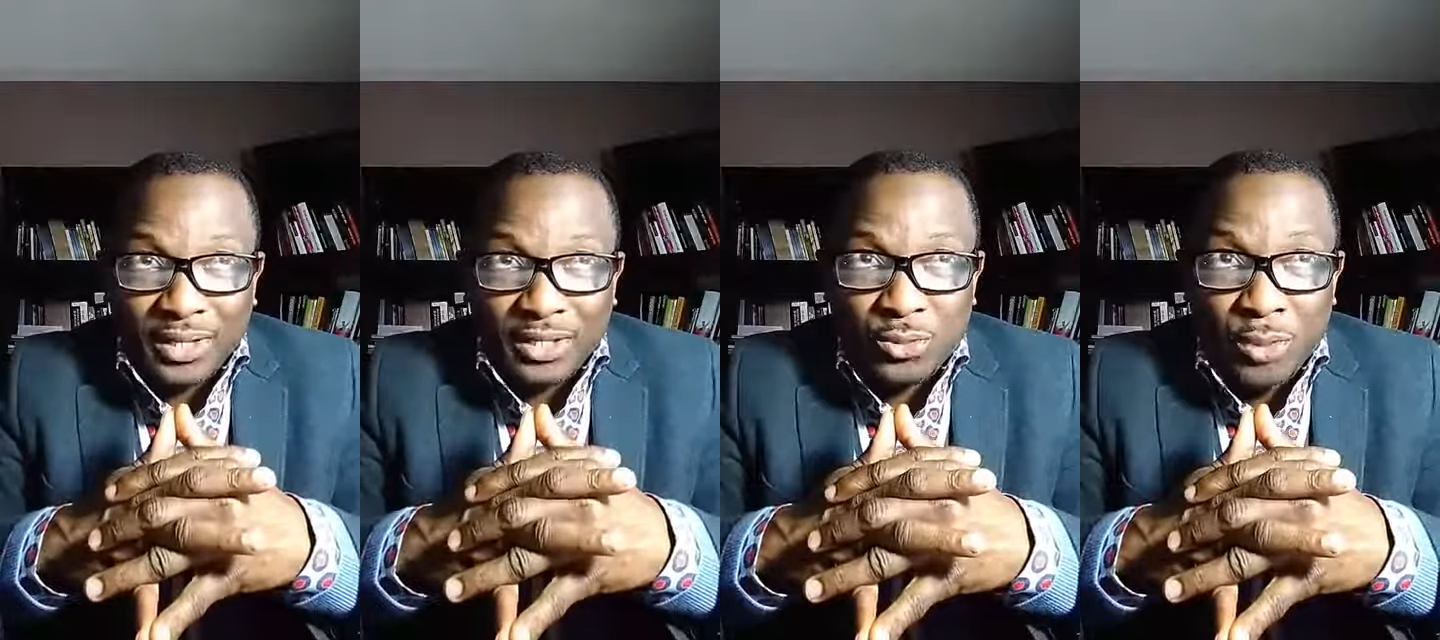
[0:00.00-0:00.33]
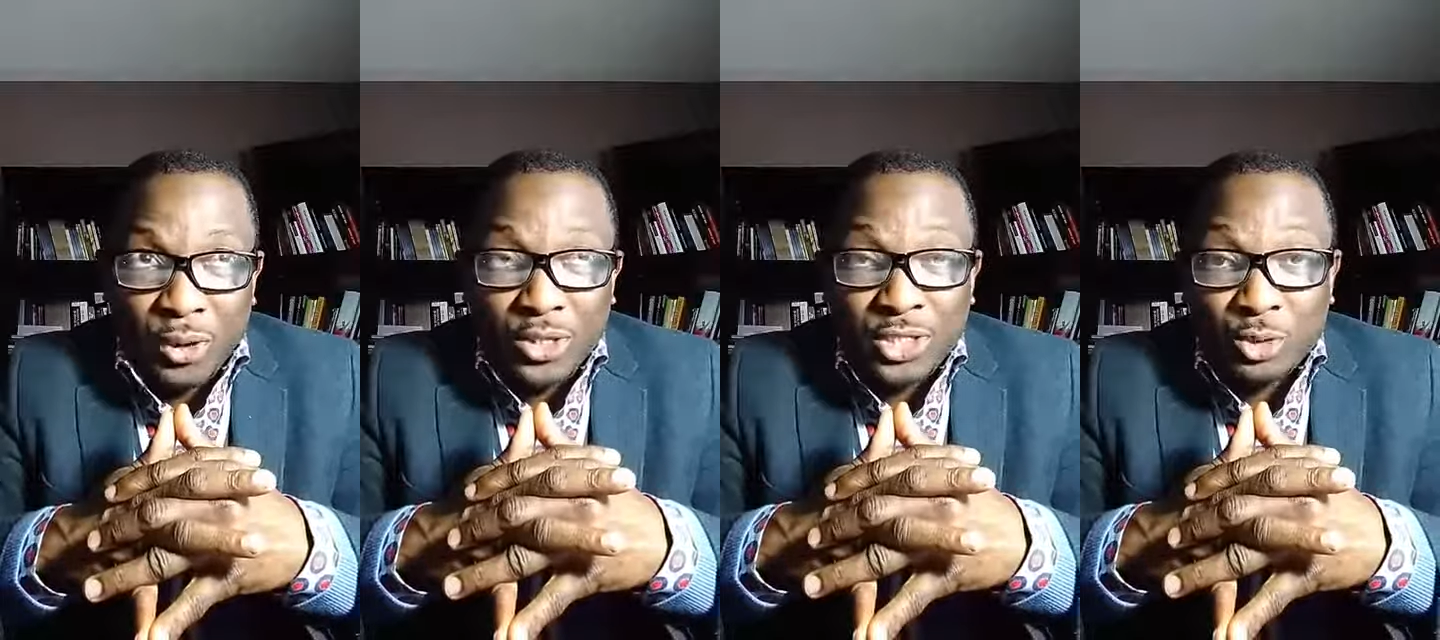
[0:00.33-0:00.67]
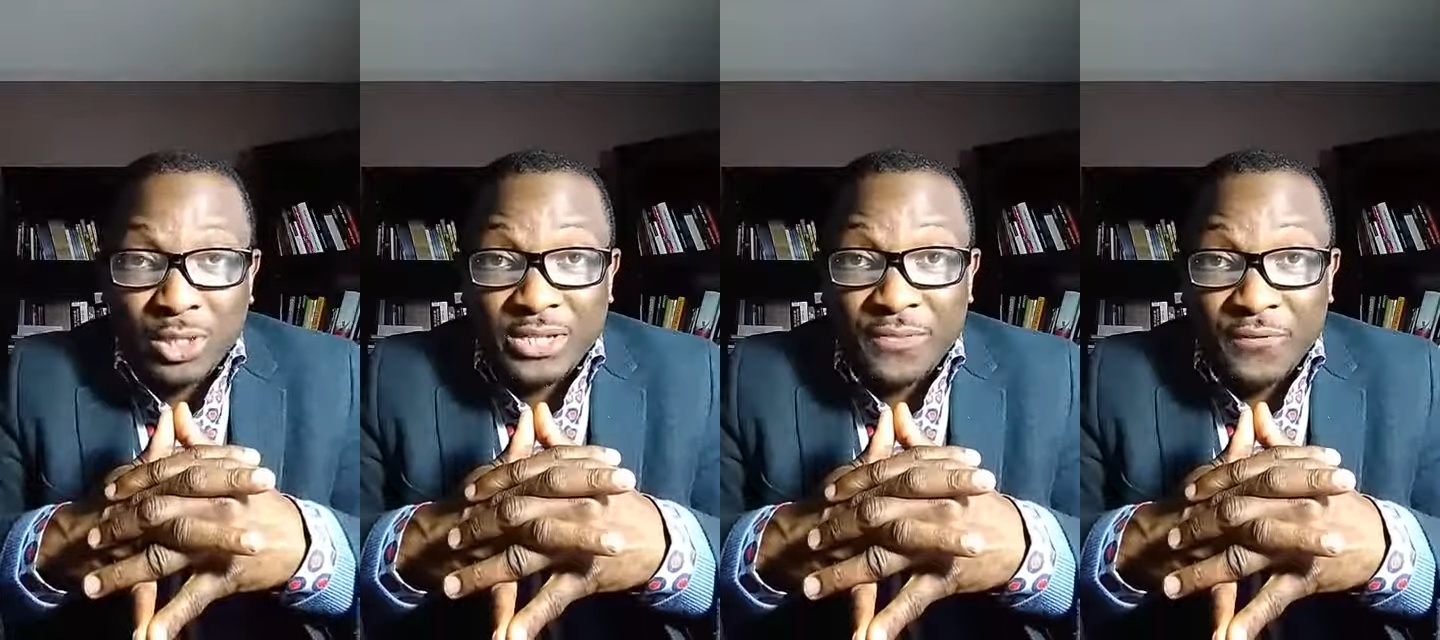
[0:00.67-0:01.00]
Tomorrow is the
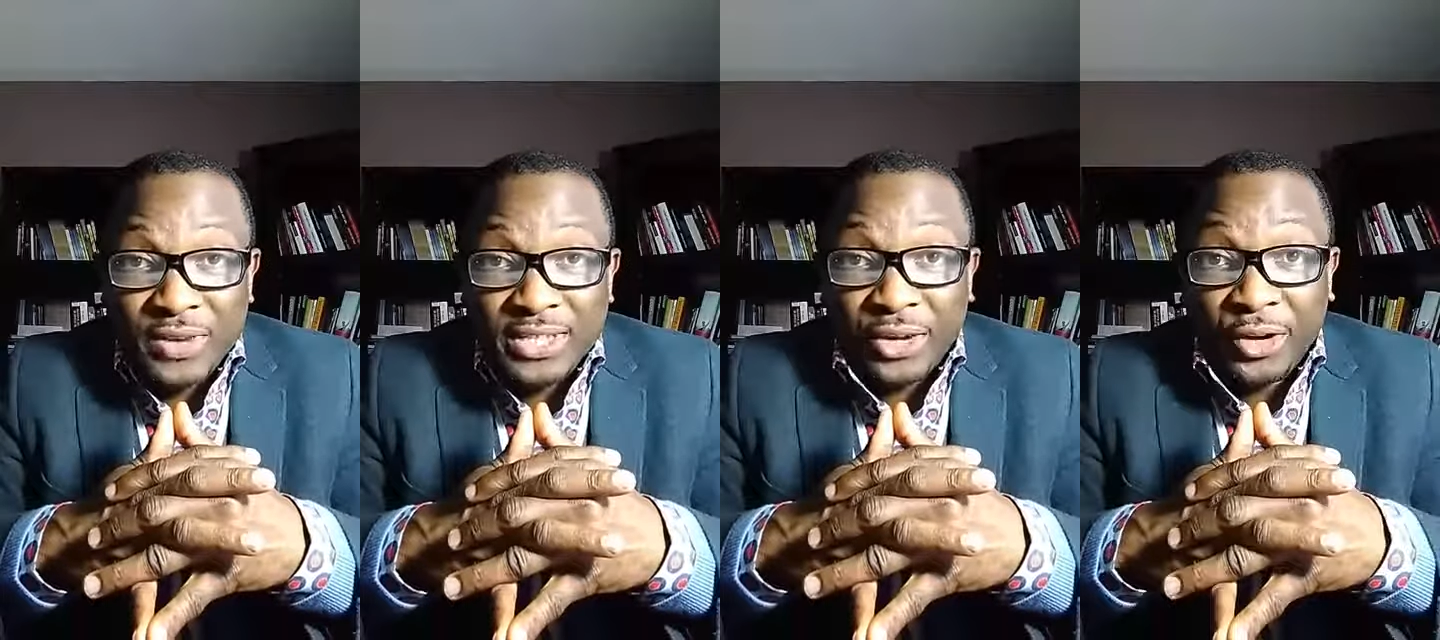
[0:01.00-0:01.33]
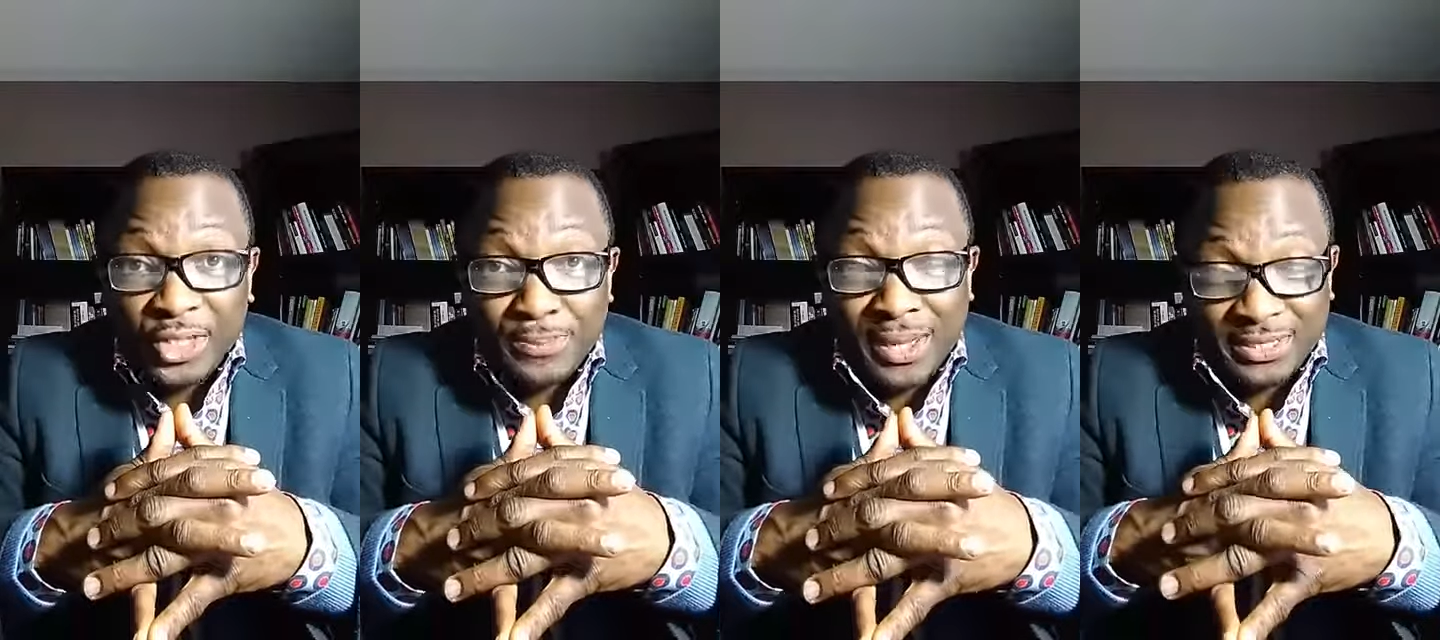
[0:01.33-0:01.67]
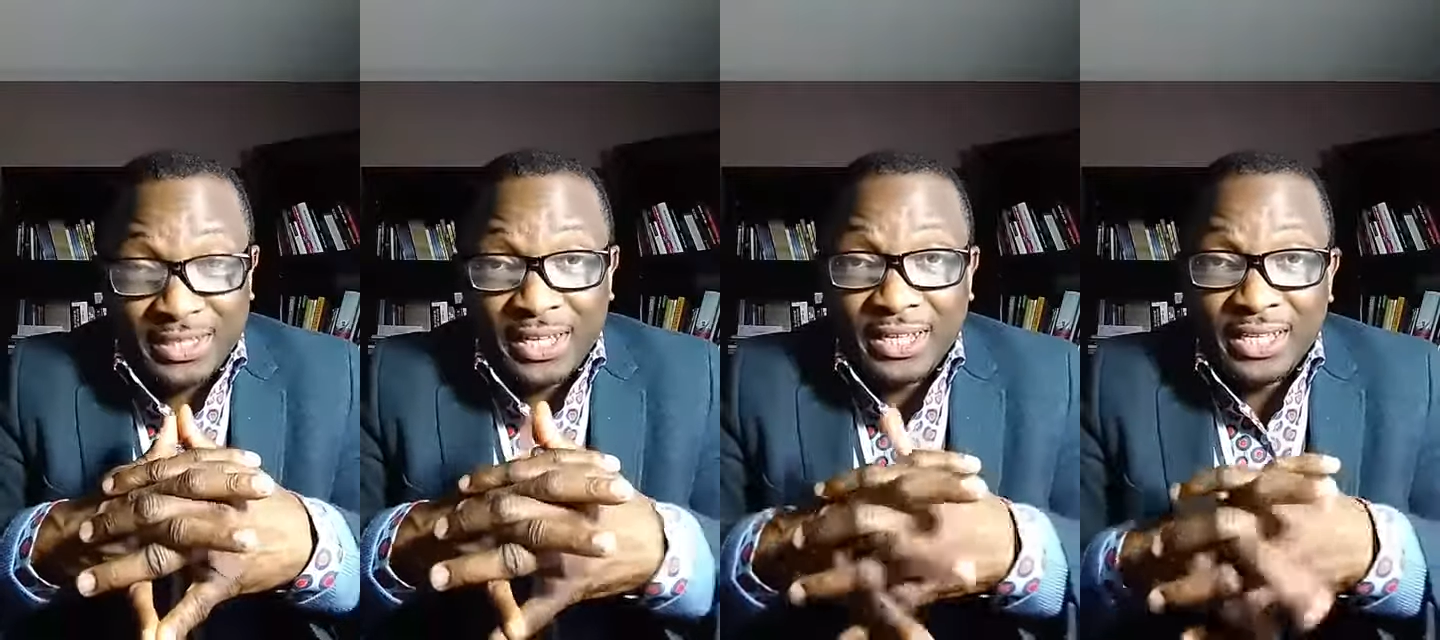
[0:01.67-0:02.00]
25th day, it's a Christmas
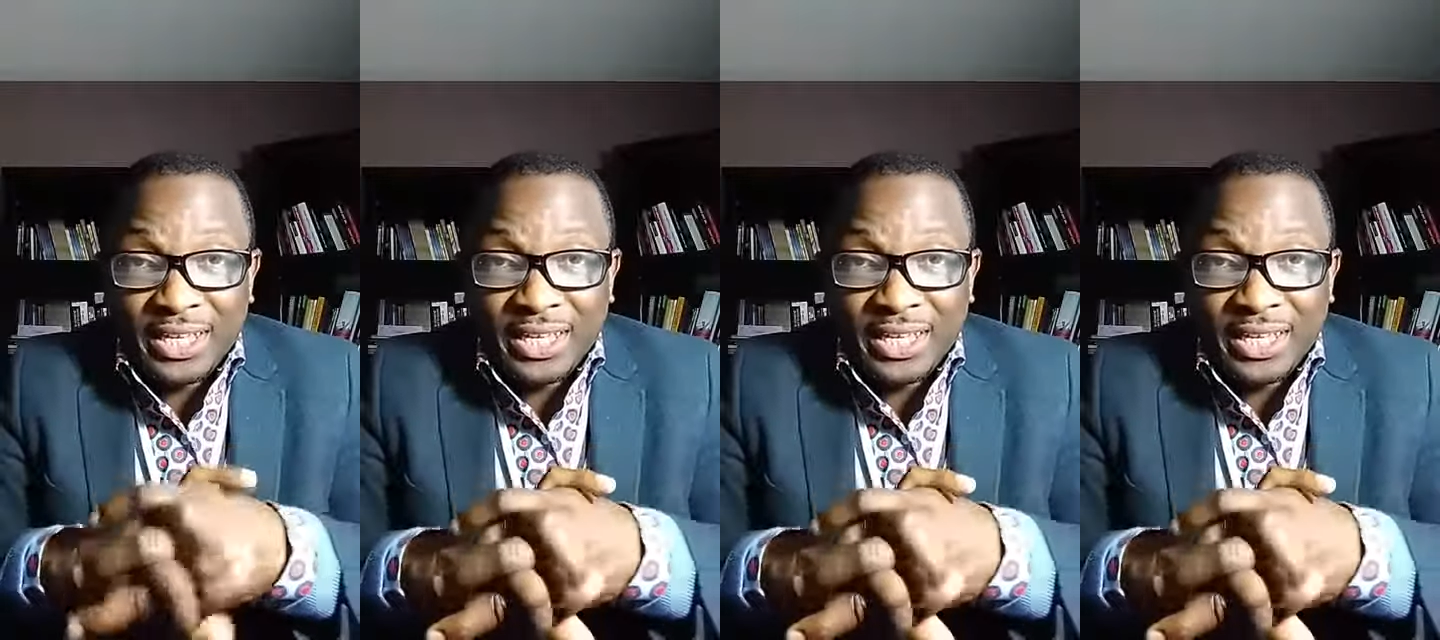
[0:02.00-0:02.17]
day.